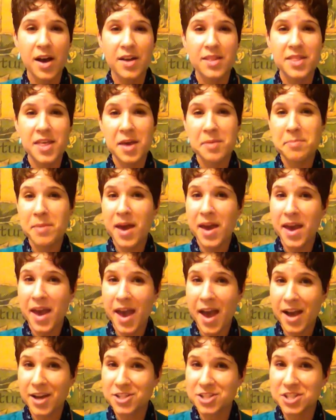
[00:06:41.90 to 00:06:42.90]
They may
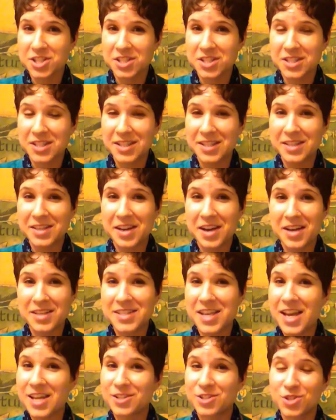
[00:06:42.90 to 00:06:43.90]
actually
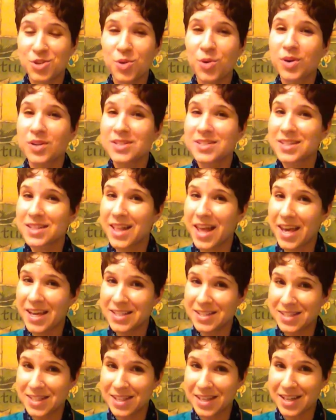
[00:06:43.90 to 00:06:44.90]
tend towards
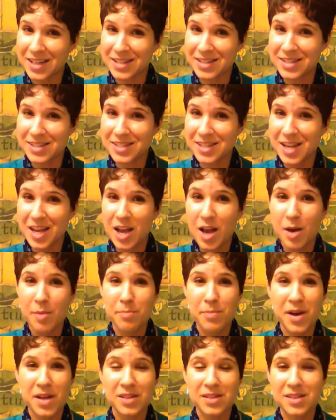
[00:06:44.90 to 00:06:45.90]
laziness,
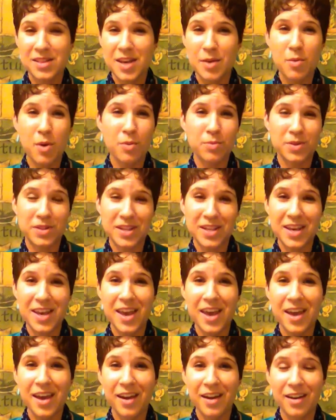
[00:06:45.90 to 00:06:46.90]
but they won't really
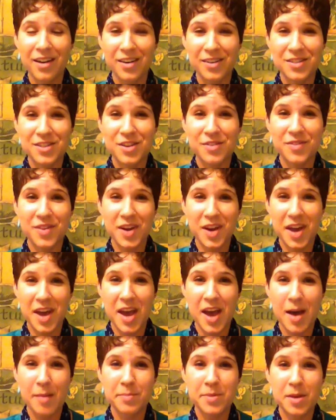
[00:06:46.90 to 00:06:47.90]
care. They're very
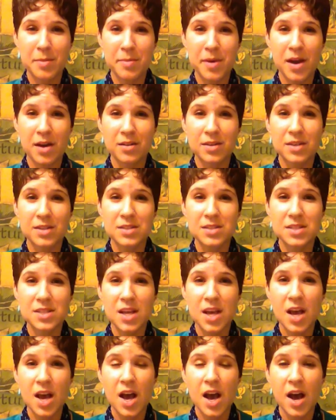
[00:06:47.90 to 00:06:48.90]
happy about it.
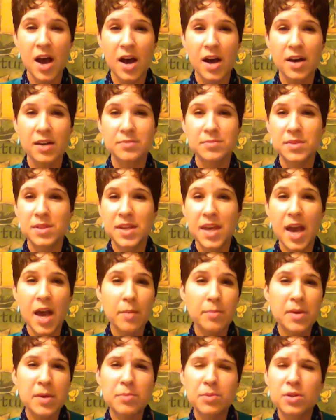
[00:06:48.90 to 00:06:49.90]

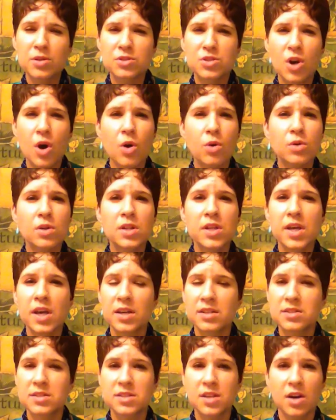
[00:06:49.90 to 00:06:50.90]
Cat people are totally
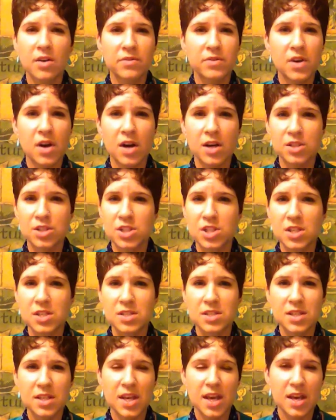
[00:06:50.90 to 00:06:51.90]

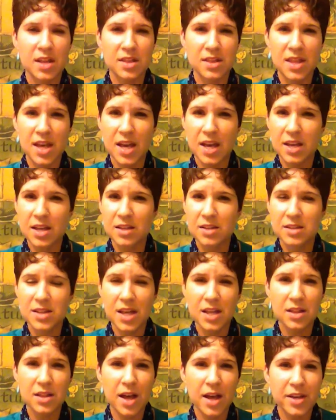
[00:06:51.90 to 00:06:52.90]
unselfconscious. Again,
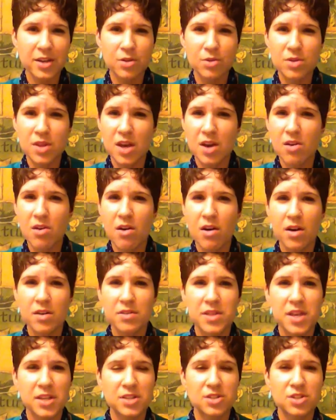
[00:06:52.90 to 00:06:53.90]
they like who they are.
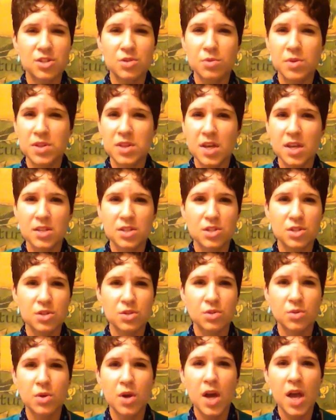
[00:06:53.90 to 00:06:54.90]
They do what they
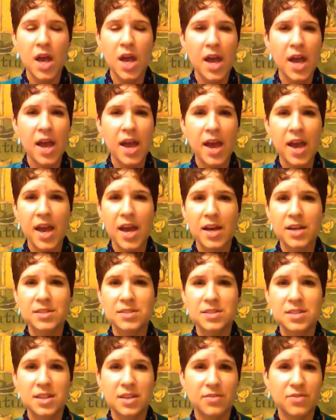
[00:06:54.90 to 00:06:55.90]
do.
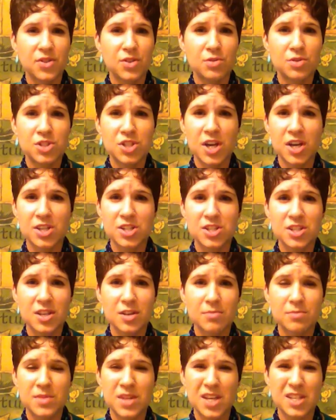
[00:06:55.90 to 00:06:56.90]
And if you judge
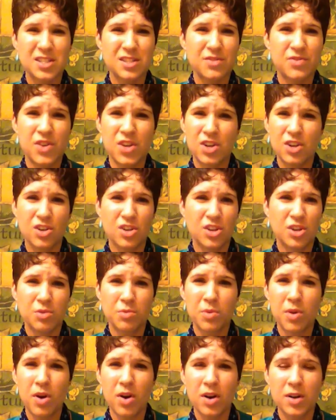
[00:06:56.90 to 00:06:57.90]
them, they just figure you're
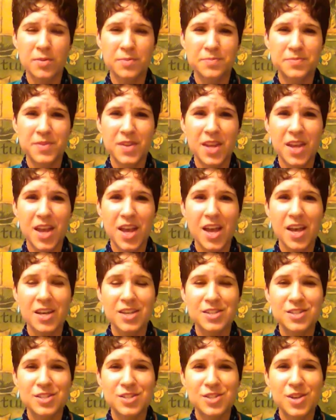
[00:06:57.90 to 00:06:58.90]
wrong.
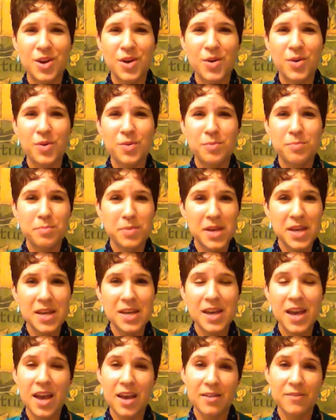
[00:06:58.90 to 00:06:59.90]
So
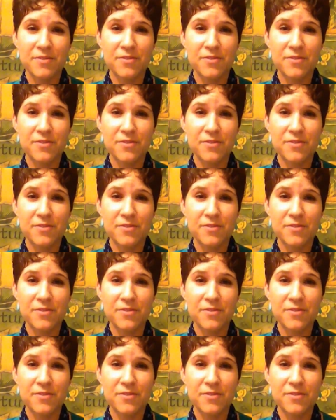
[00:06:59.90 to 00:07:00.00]
being a